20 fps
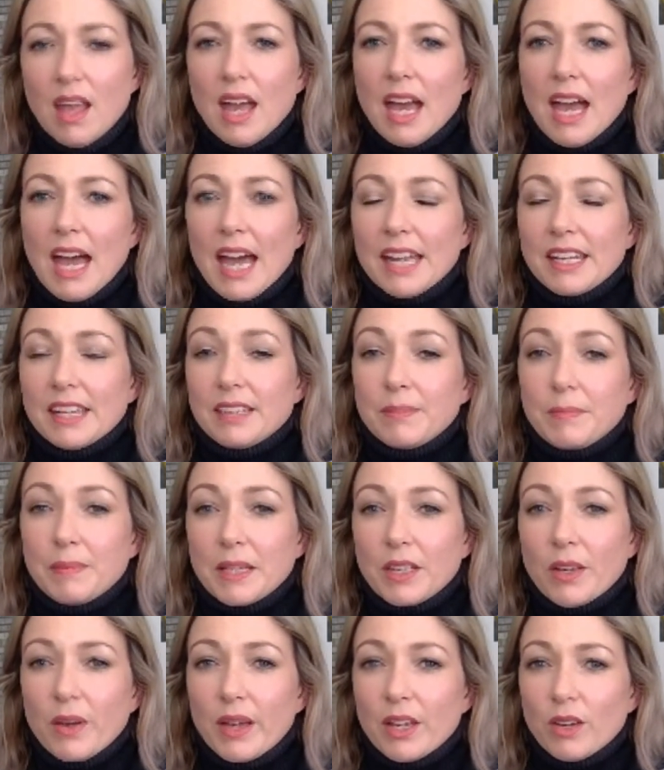And it had been
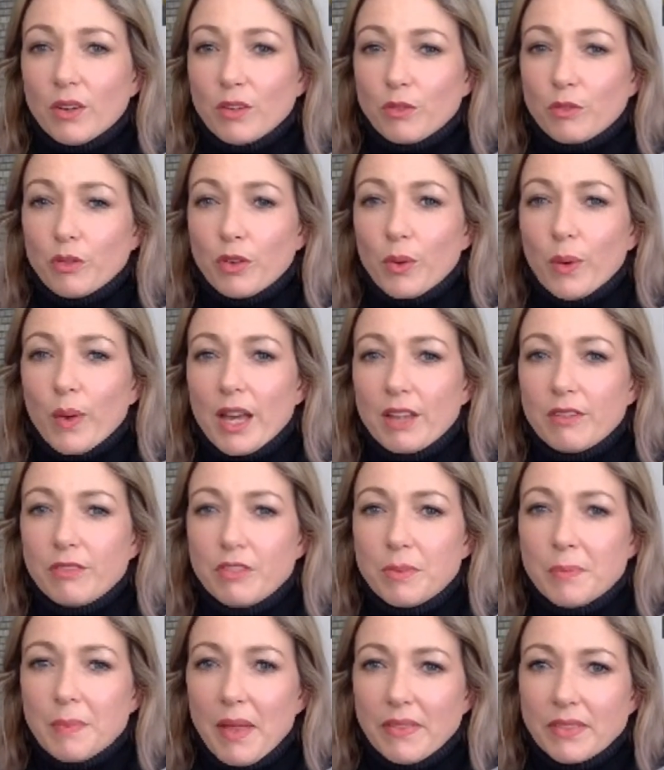going on for quite a few
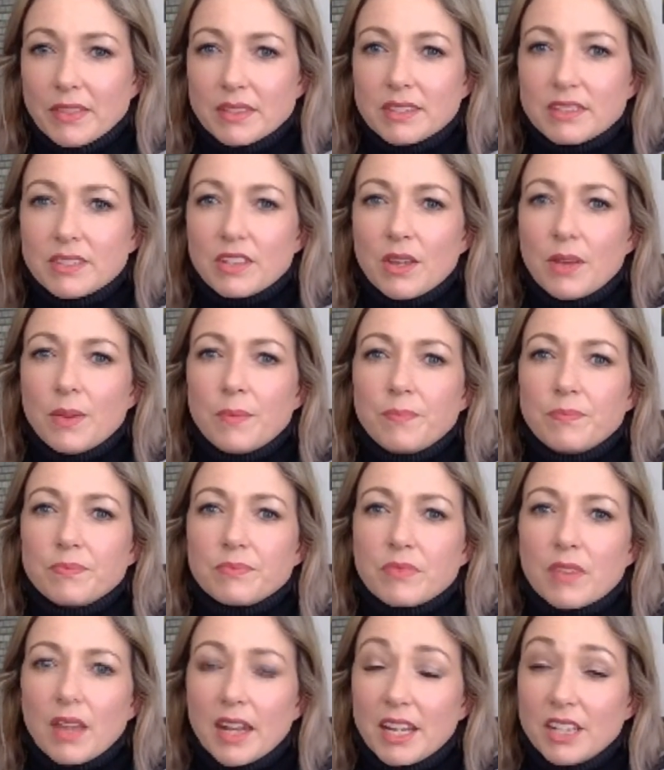months.
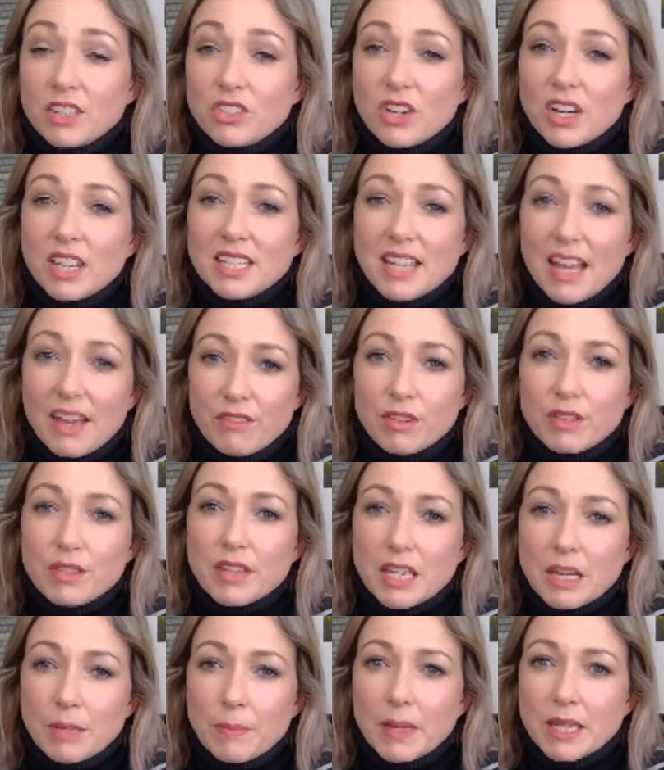And I tried everything
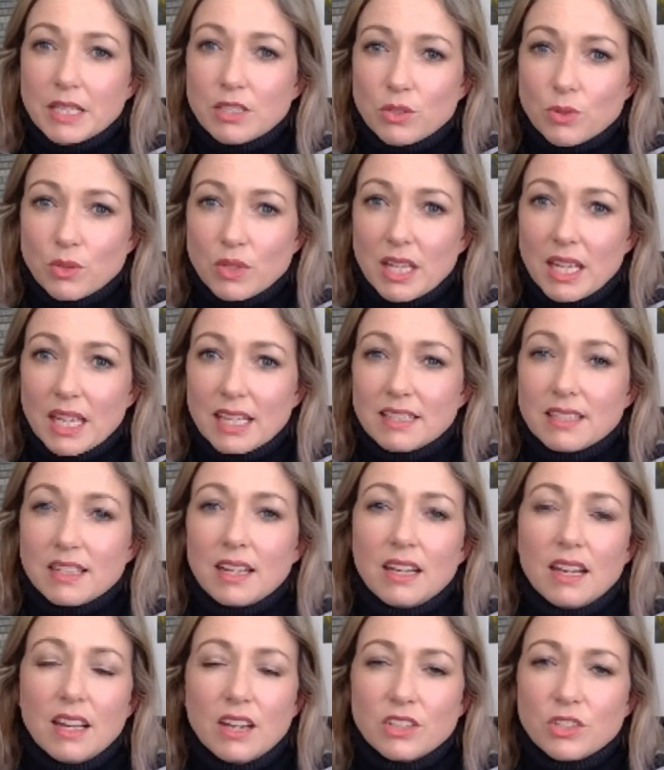in my toolkit.
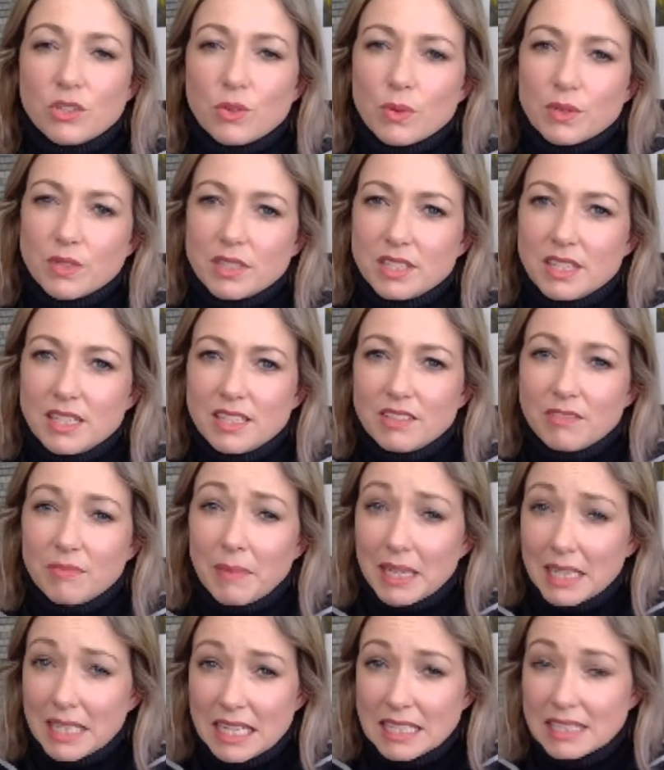Large quantities of
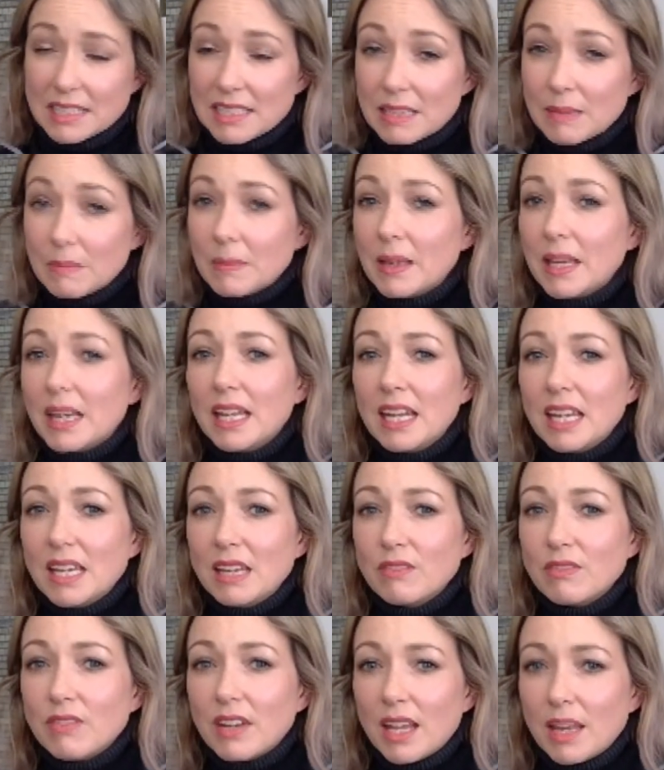magnesium and
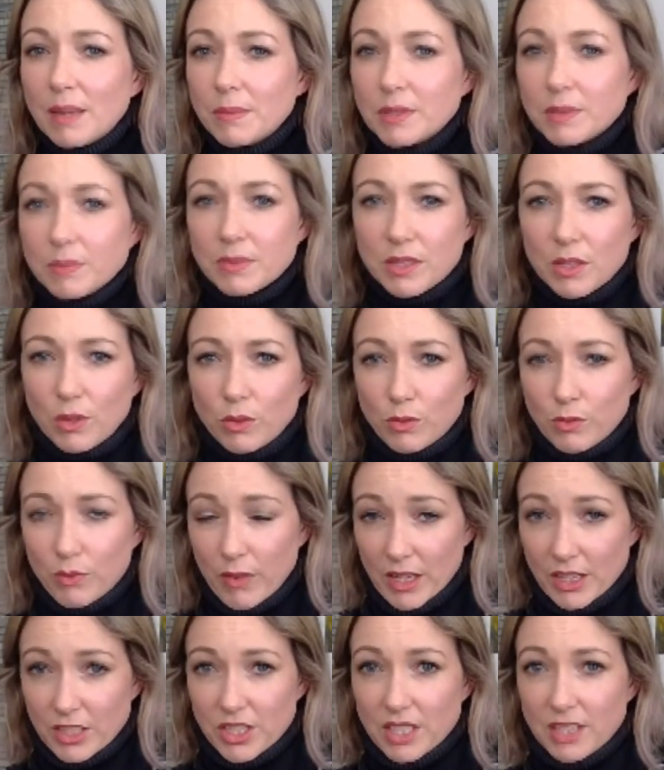even Epsom salt
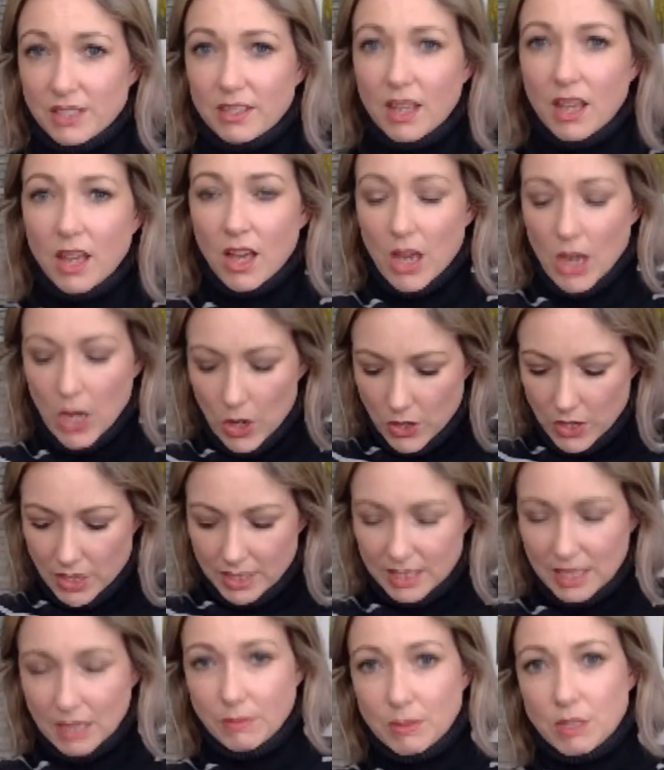splashes only
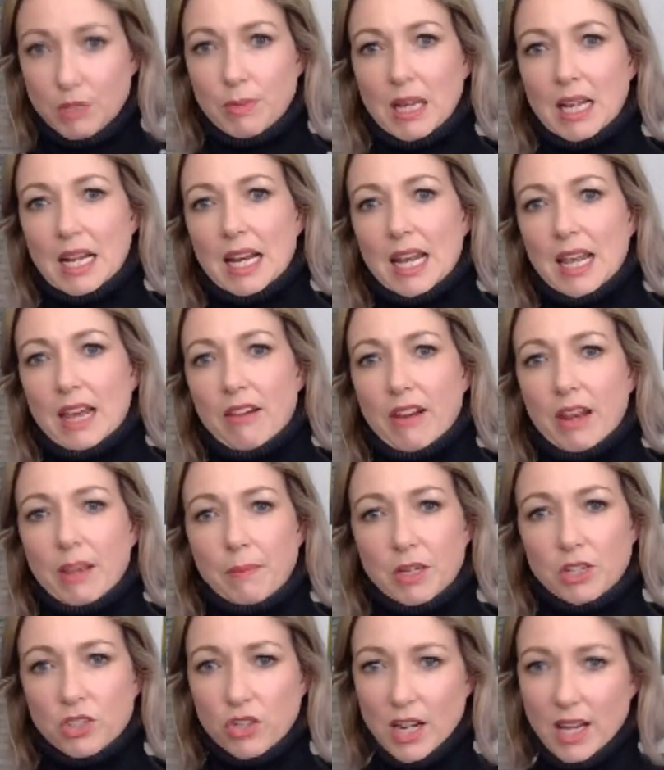seemed to be clearing my
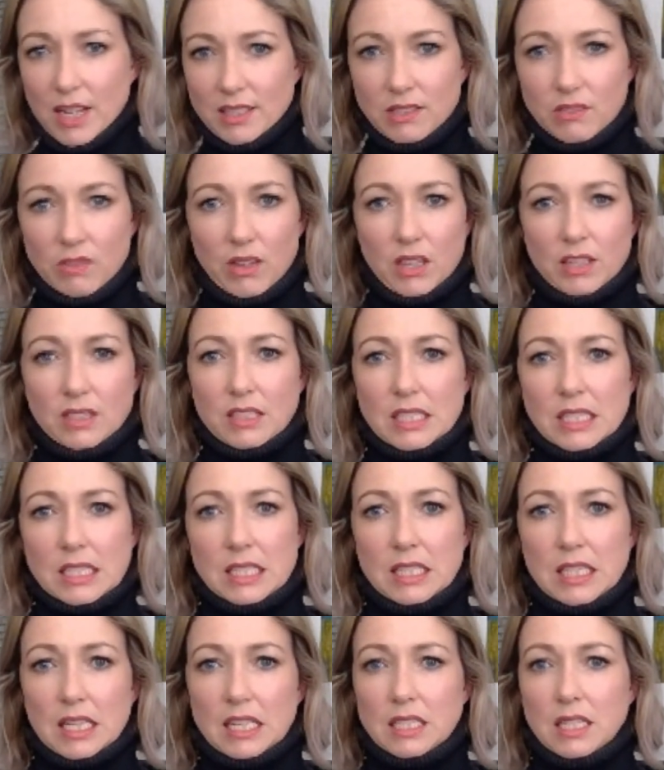transverse and
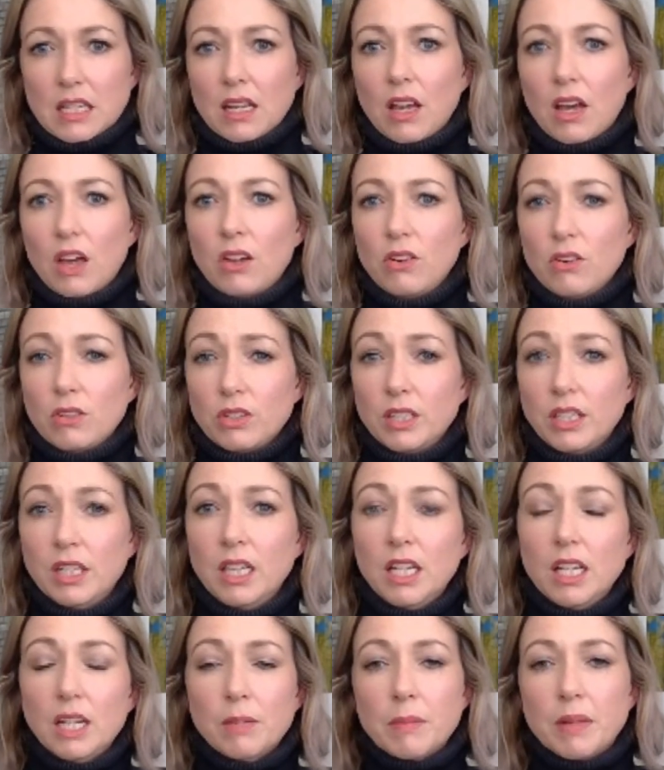descending colon,
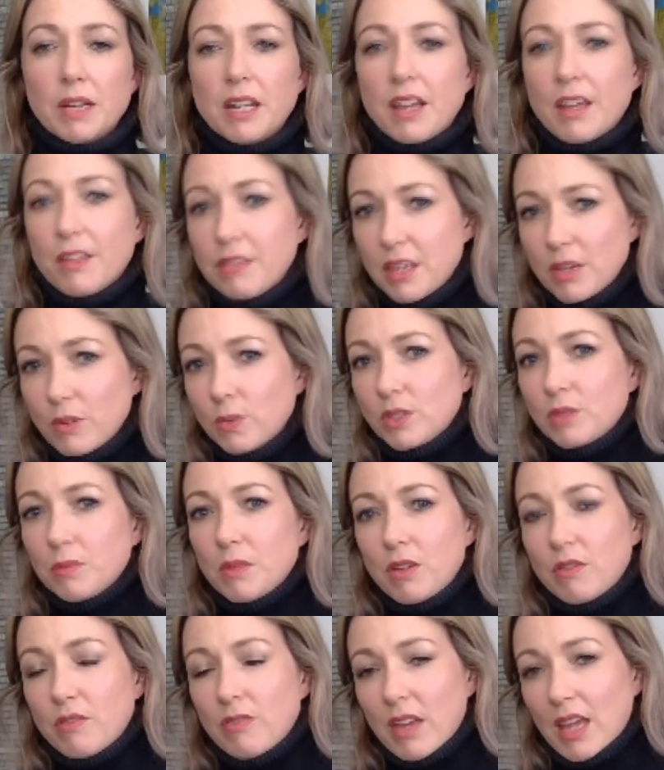but nothing was
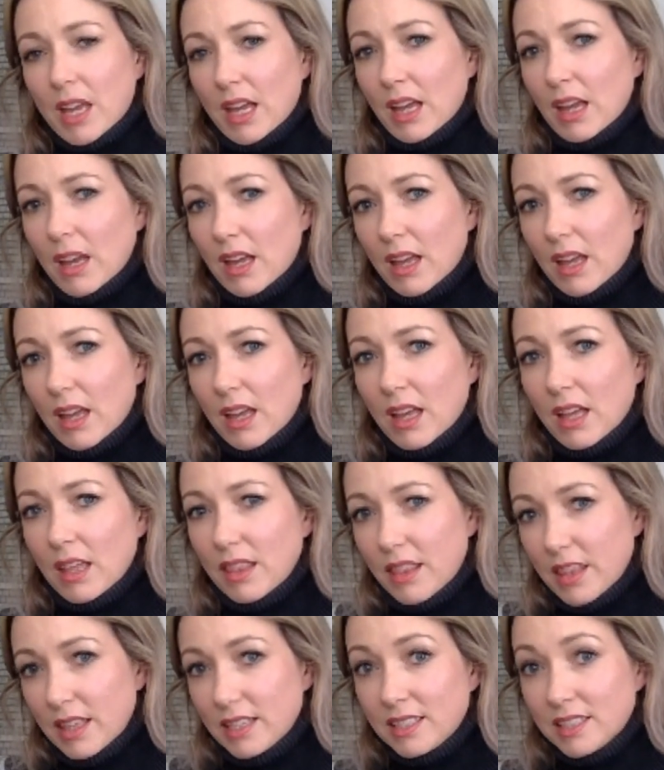moving
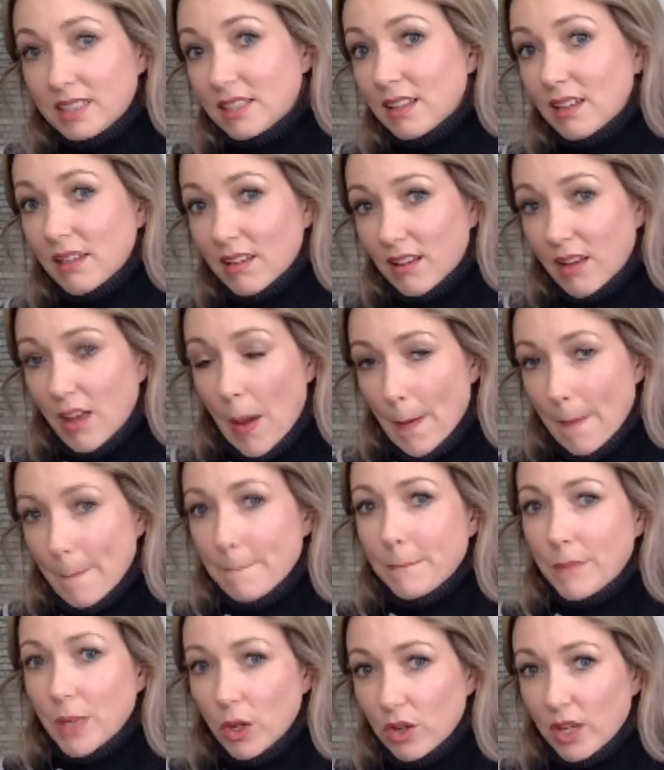this
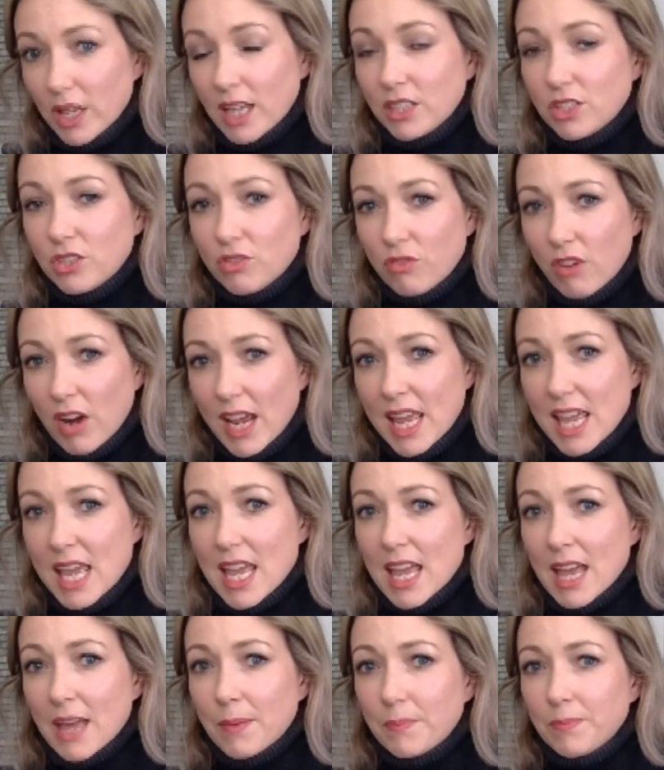blockage right here.